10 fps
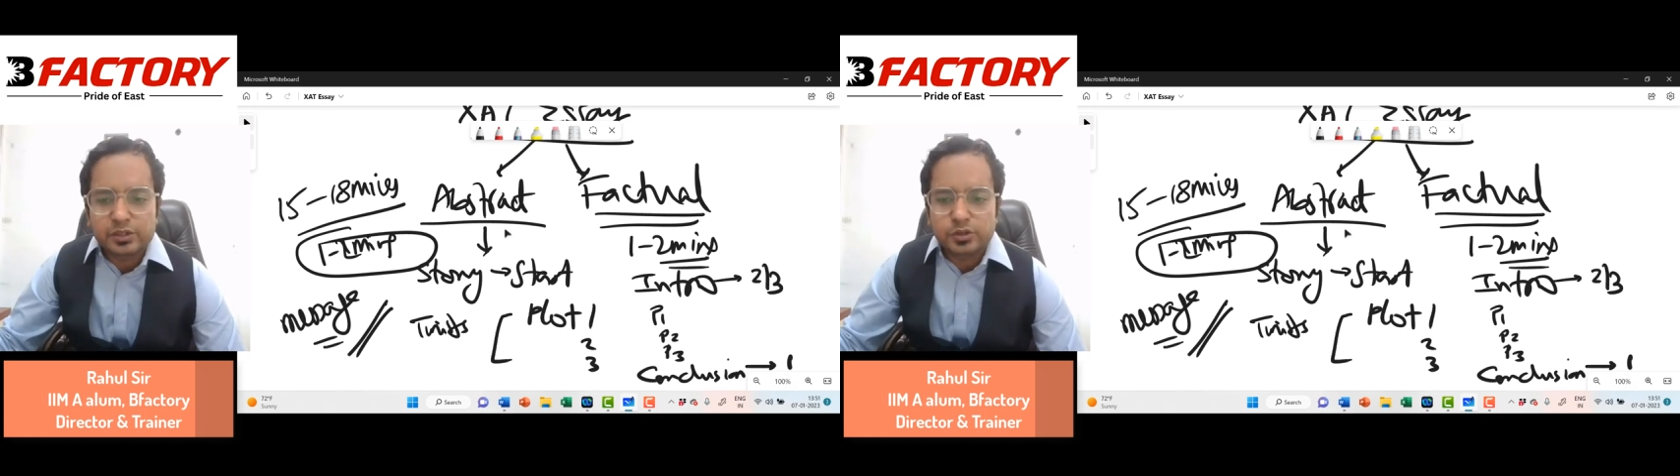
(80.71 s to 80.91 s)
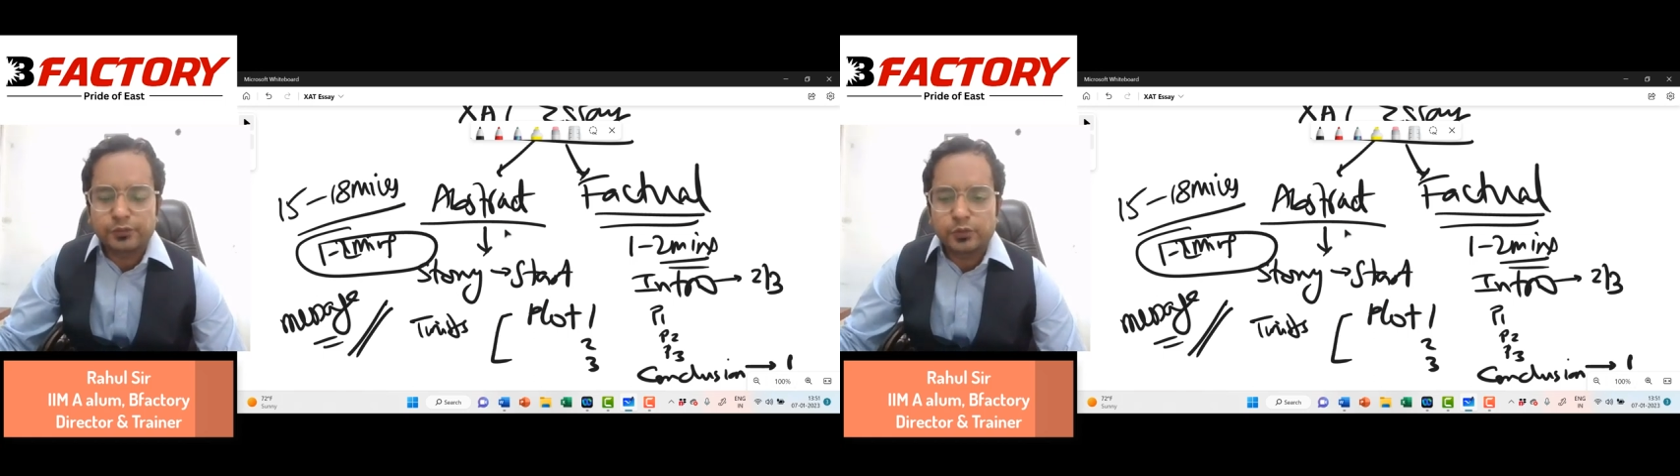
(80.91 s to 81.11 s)

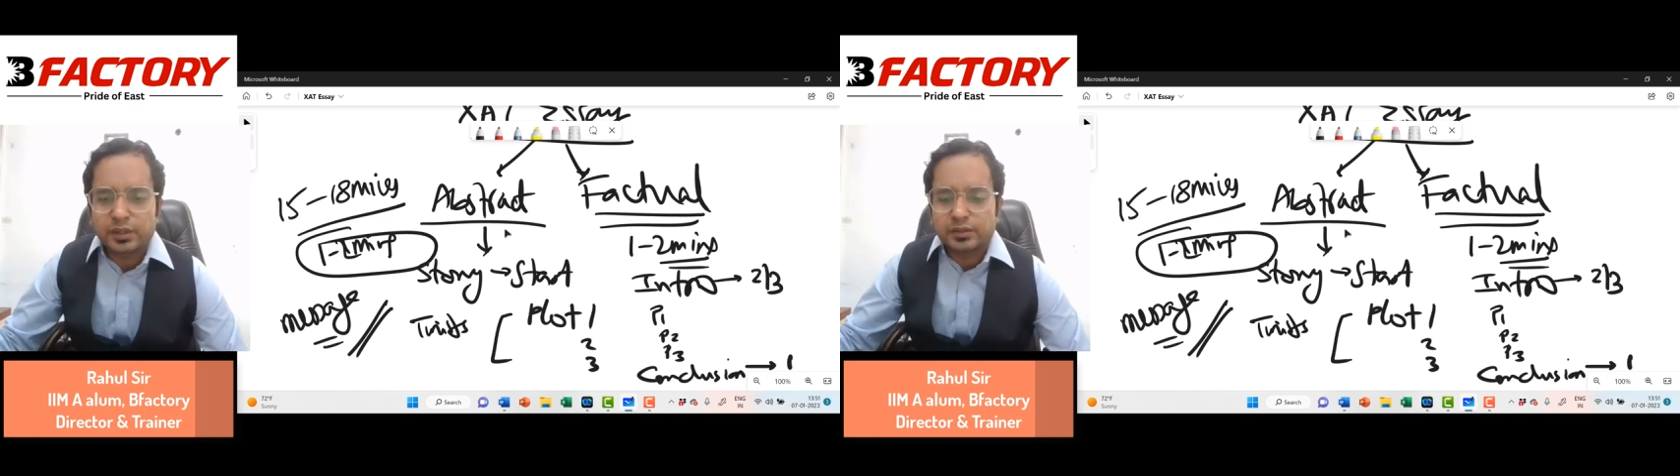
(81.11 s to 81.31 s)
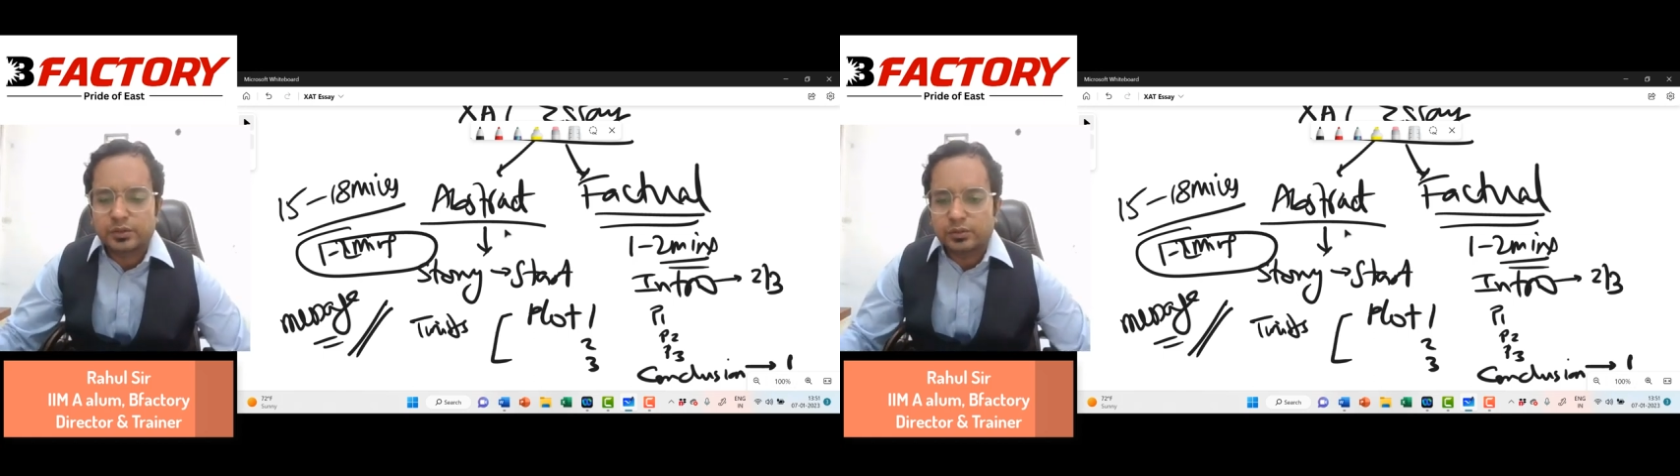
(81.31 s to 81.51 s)
So if
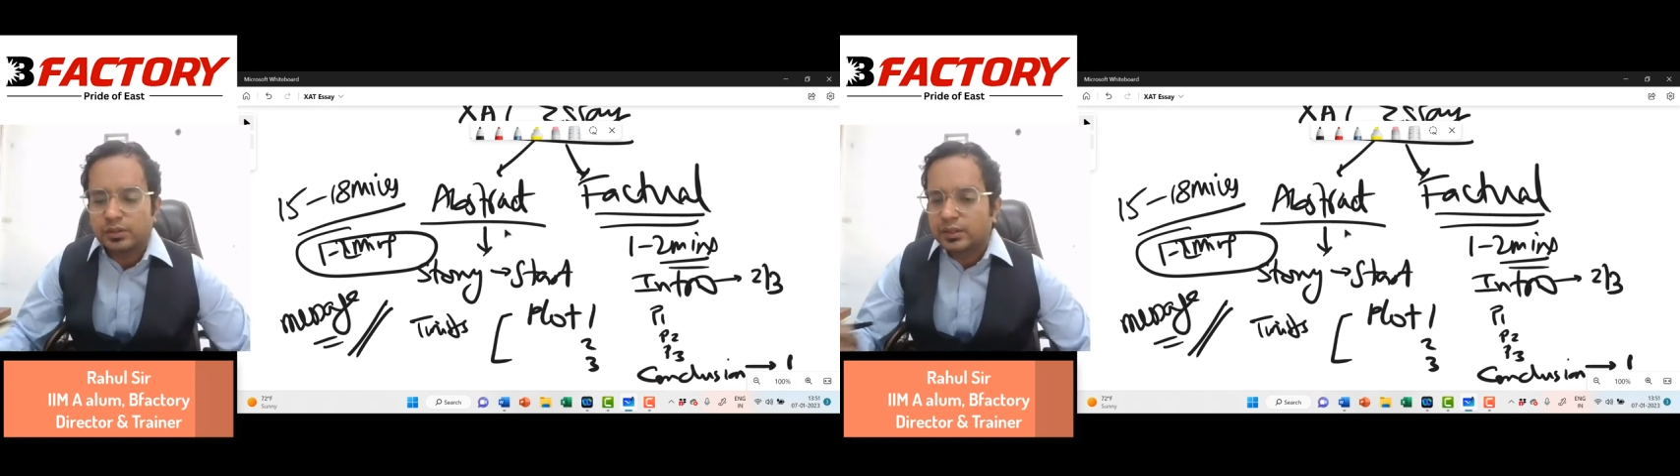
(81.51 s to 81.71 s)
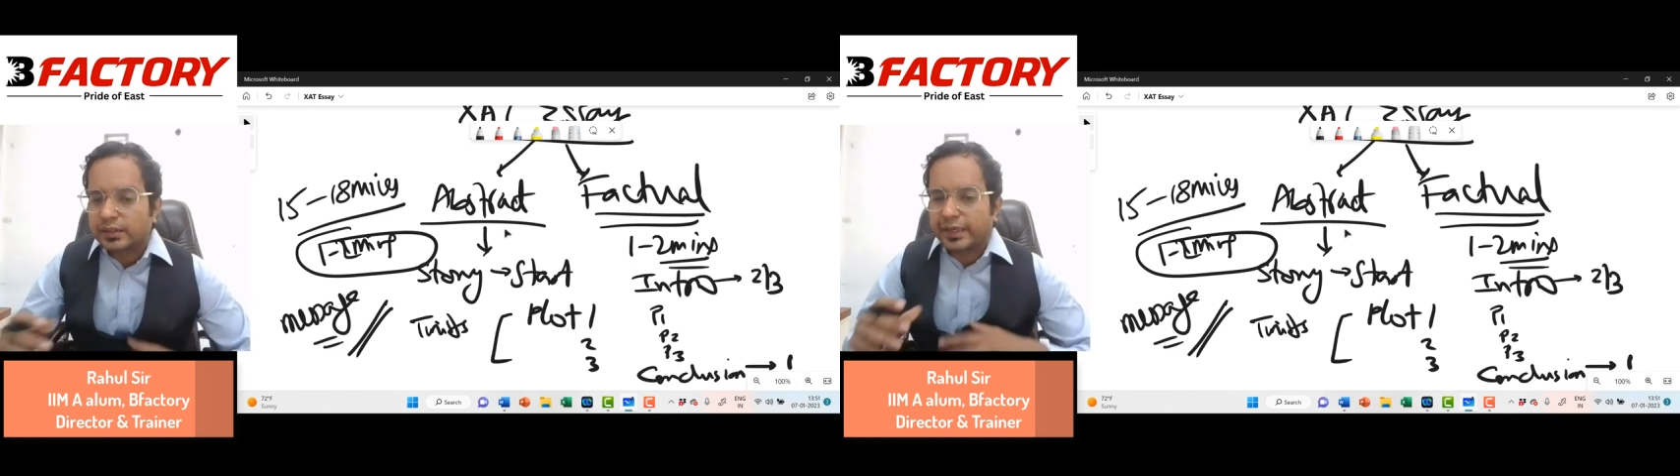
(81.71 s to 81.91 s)
you are, you
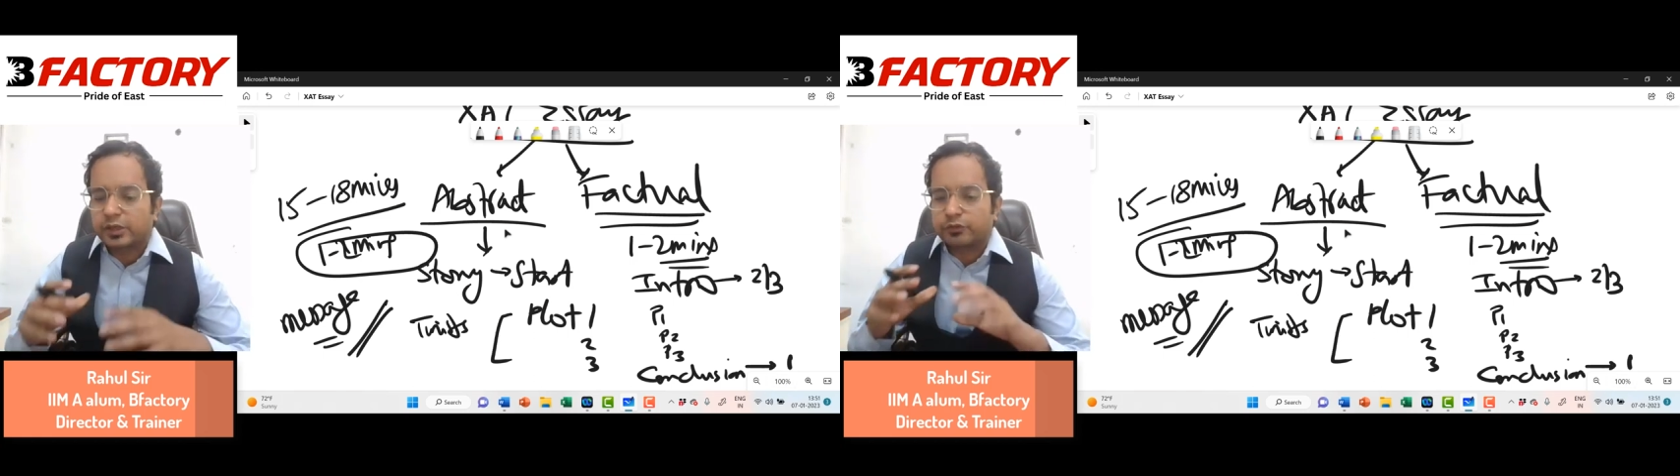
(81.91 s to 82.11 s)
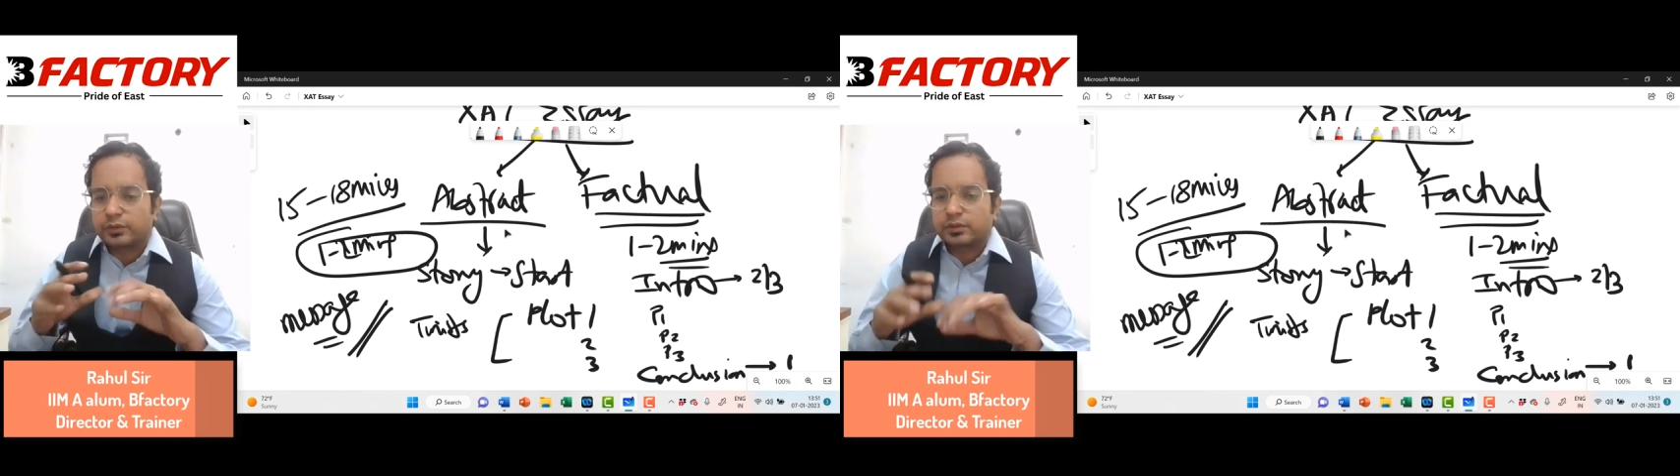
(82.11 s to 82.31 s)
know,
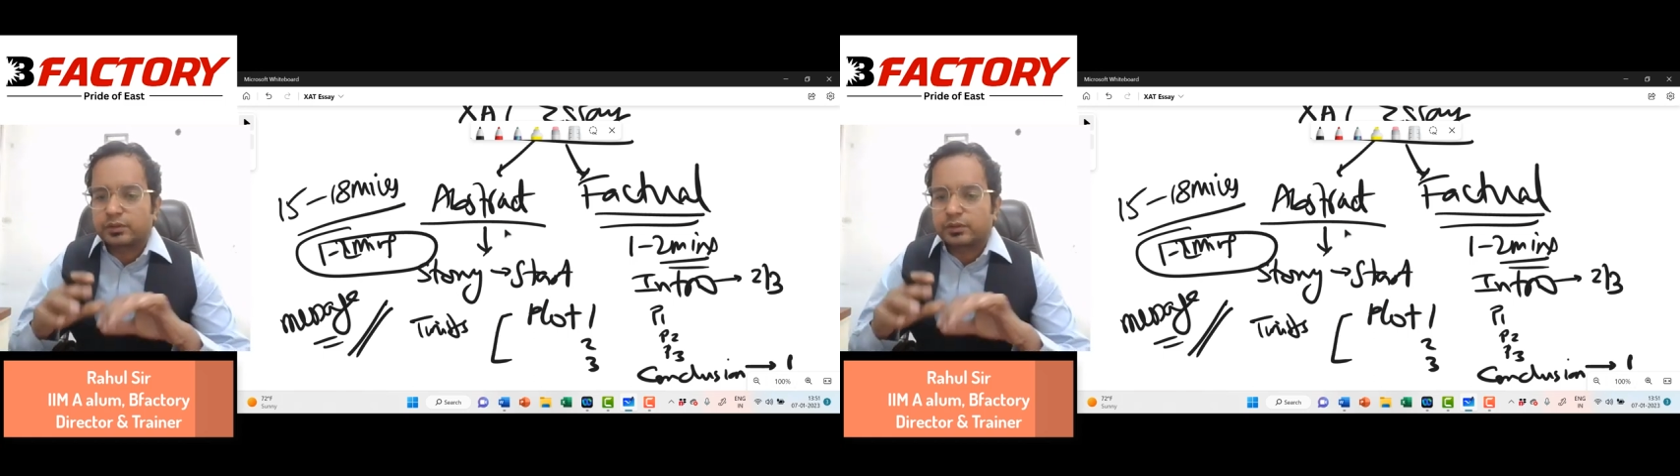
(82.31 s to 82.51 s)
kind of